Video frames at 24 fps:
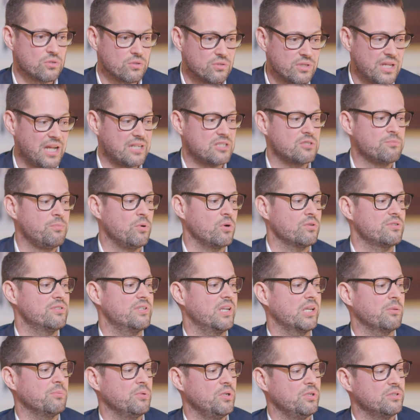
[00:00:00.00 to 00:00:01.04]
so mm-hmm. that sports
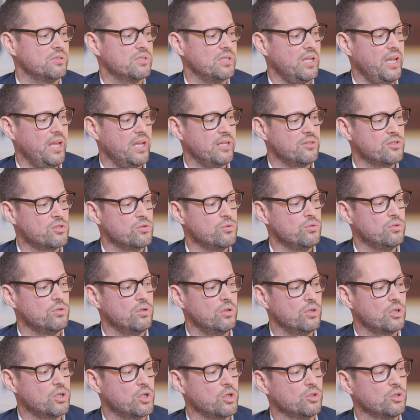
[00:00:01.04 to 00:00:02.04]
segment, and to